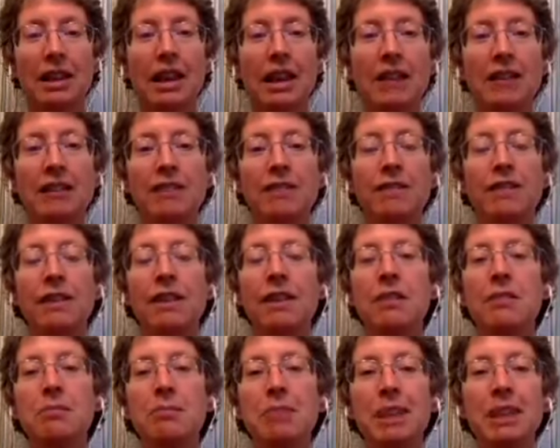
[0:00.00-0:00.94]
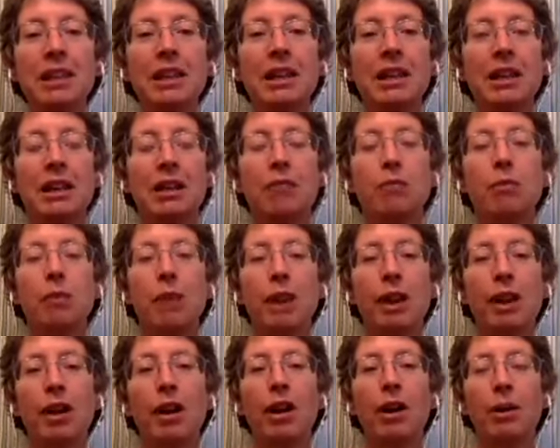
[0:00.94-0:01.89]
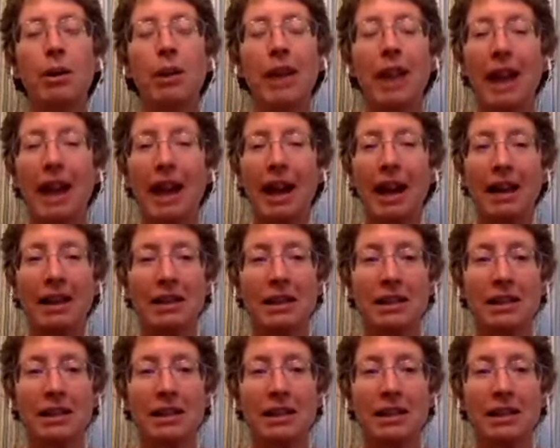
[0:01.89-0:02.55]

And if the immediate of where are we at